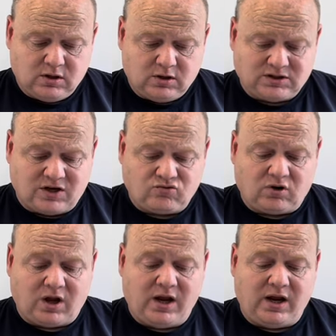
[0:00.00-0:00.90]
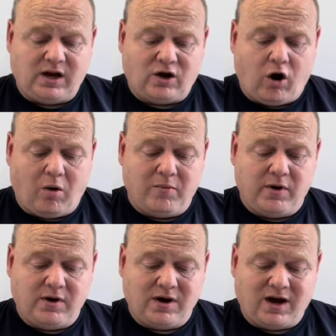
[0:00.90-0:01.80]
central heating
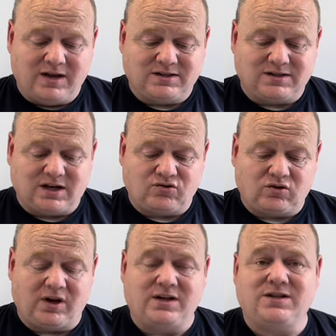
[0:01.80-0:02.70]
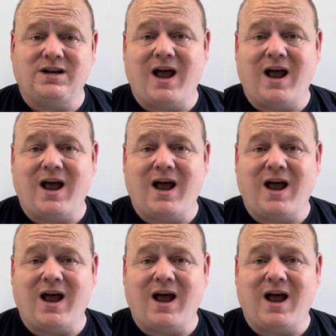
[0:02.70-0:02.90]
common and central heating